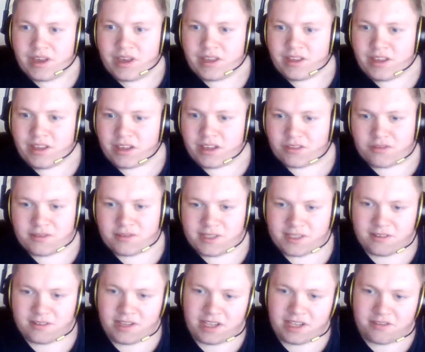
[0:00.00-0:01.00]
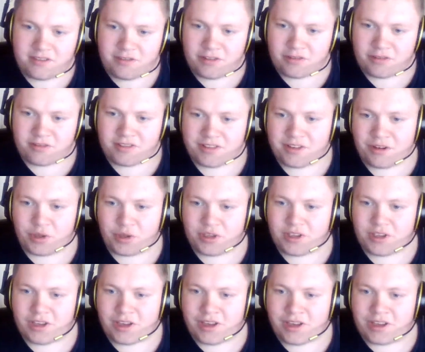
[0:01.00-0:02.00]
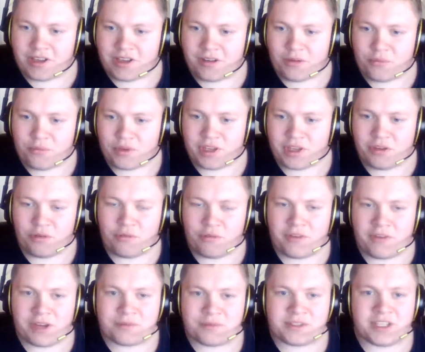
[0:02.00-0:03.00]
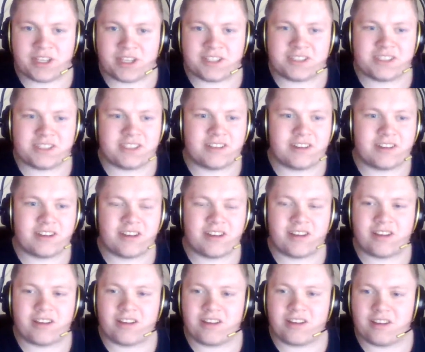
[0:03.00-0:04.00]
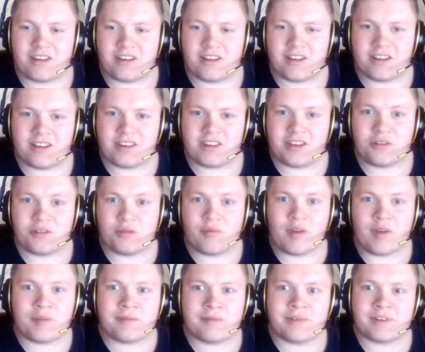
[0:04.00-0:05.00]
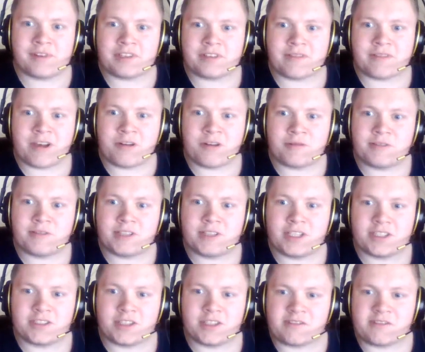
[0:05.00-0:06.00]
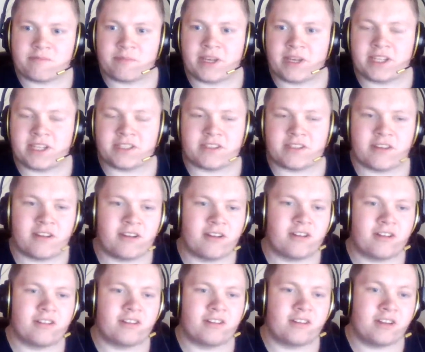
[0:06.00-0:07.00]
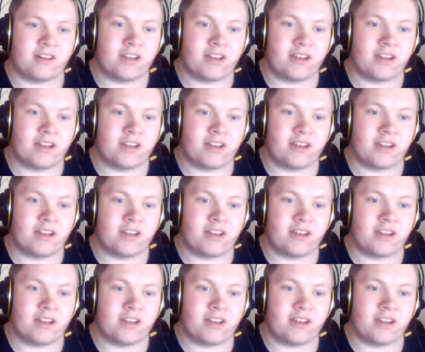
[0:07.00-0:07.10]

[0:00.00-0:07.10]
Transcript: Yeah, so let's just start with the new website. The new website is out. It's not based on.